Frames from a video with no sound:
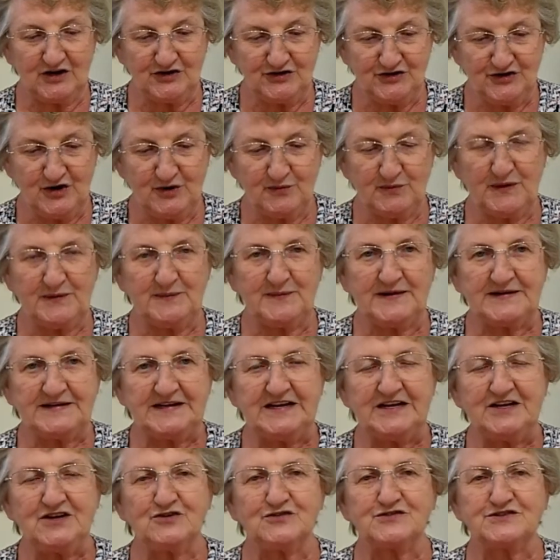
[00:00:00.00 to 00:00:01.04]
Noah when he
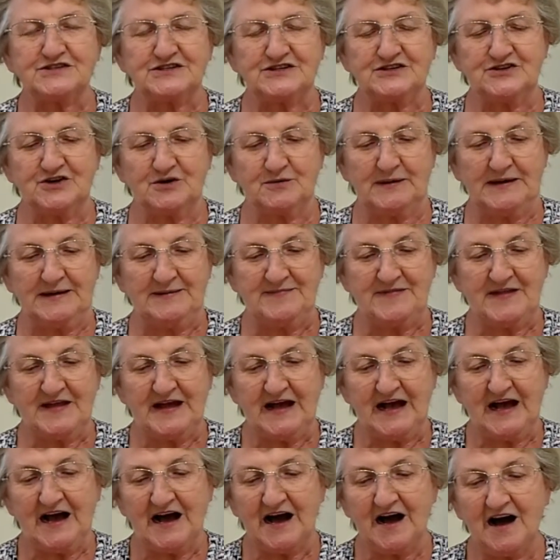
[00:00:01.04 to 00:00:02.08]
looked at Noah,
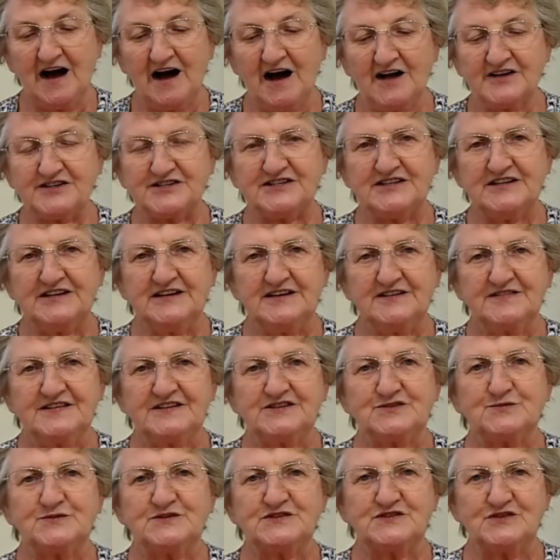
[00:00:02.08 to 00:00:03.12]
a heart
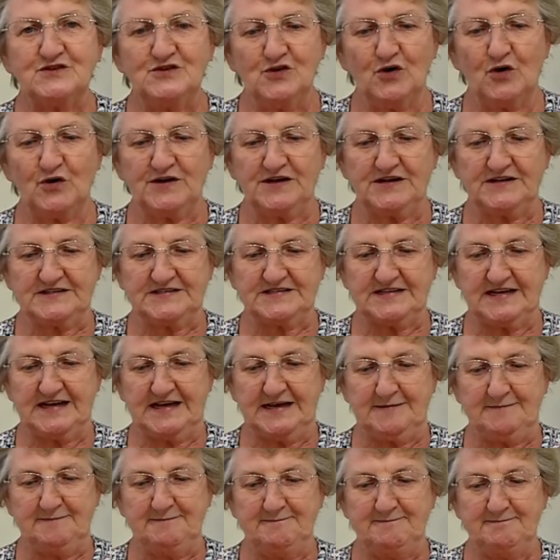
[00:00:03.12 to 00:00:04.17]
that was loyal to
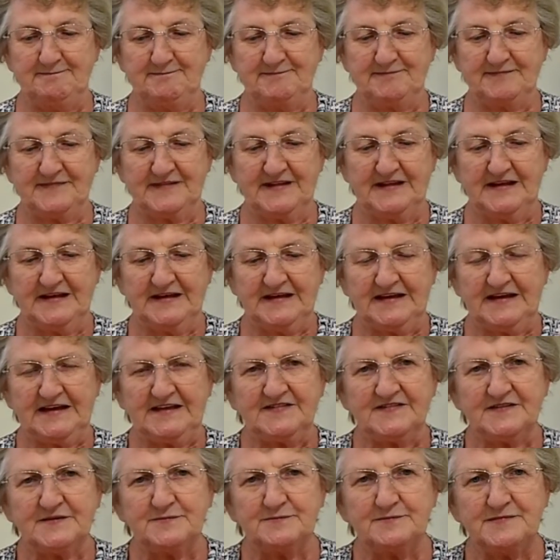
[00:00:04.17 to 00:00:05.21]
him,
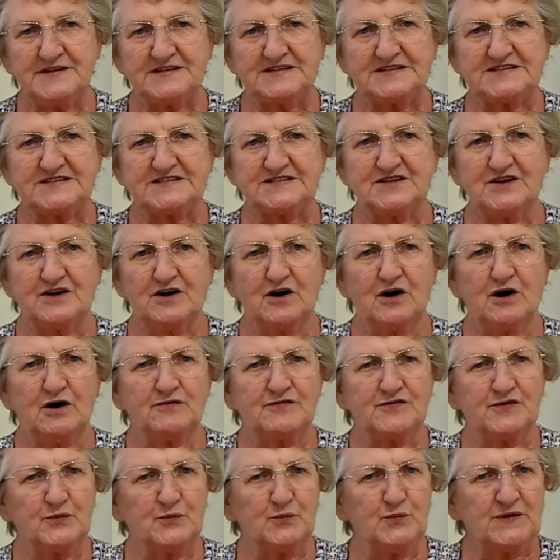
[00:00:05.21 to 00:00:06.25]
in the midst
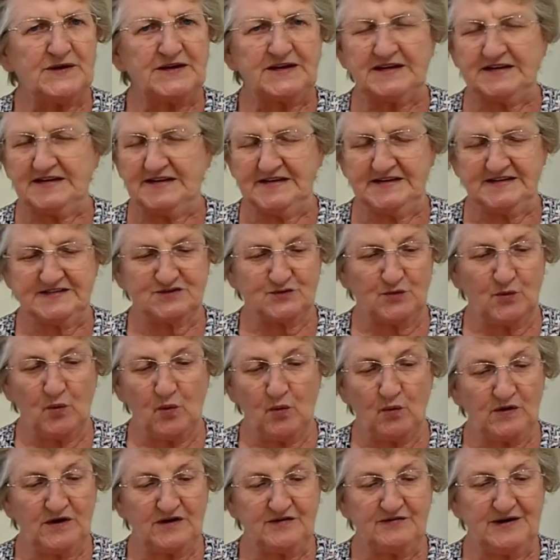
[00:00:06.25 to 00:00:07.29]
of the wickedness
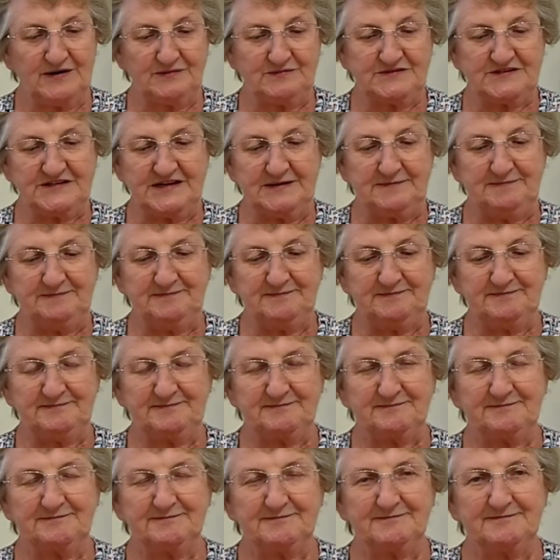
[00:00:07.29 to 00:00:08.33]
all around him.
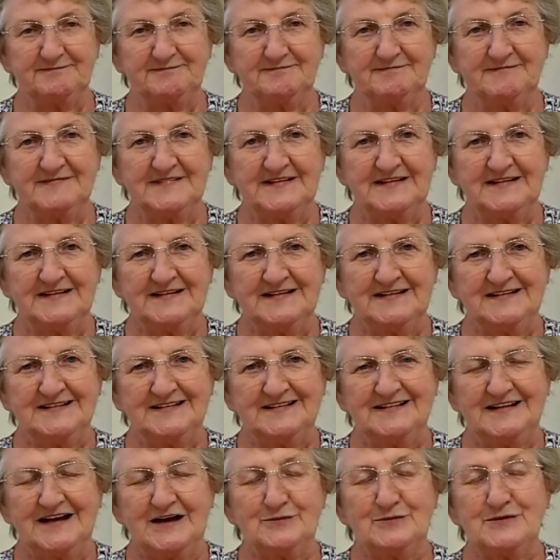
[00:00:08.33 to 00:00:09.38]

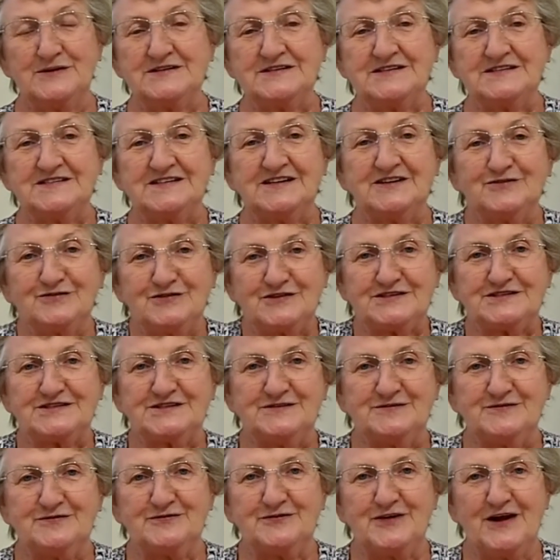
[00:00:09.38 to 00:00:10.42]
I wonder, dear
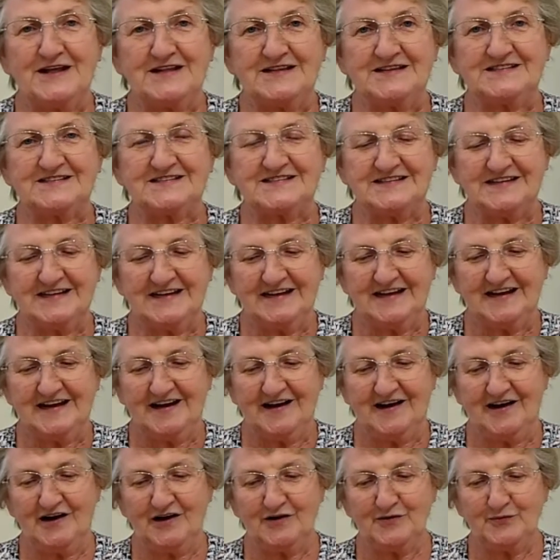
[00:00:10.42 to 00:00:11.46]
Christian friends,
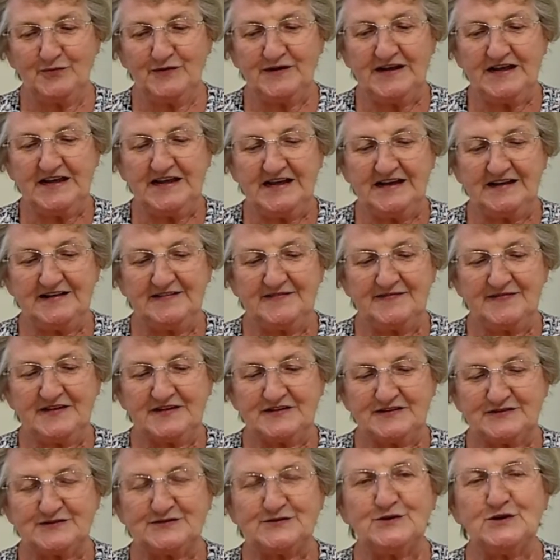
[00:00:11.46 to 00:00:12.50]
are we
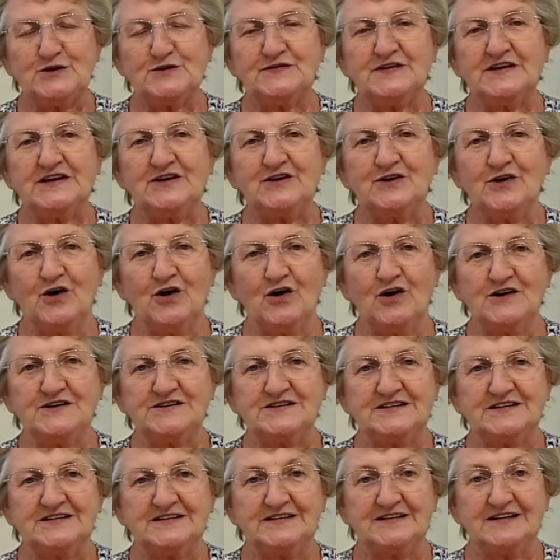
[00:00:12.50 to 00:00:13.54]
serving
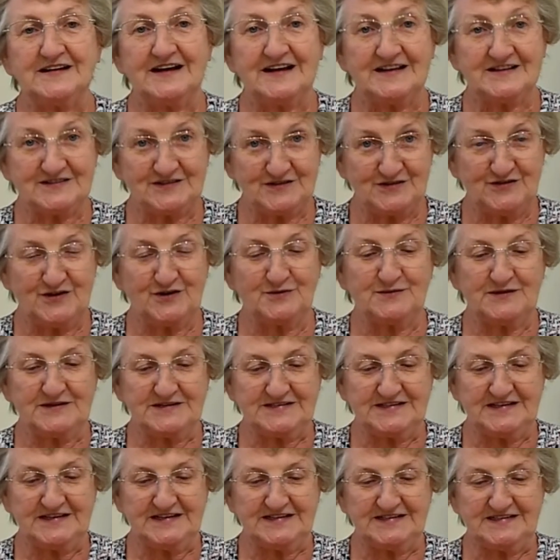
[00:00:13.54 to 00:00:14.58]
God as Noah
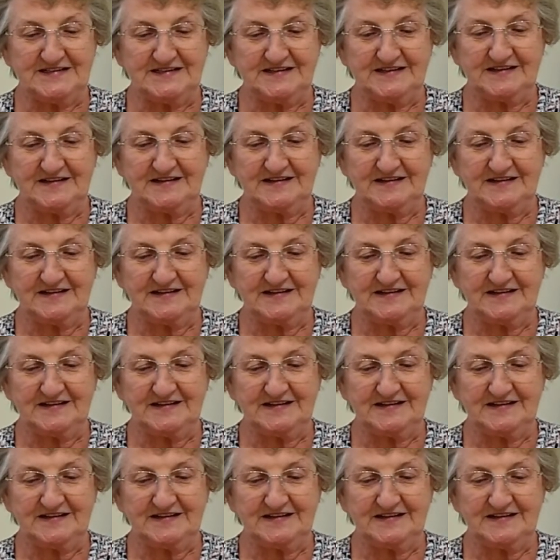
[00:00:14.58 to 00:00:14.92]
did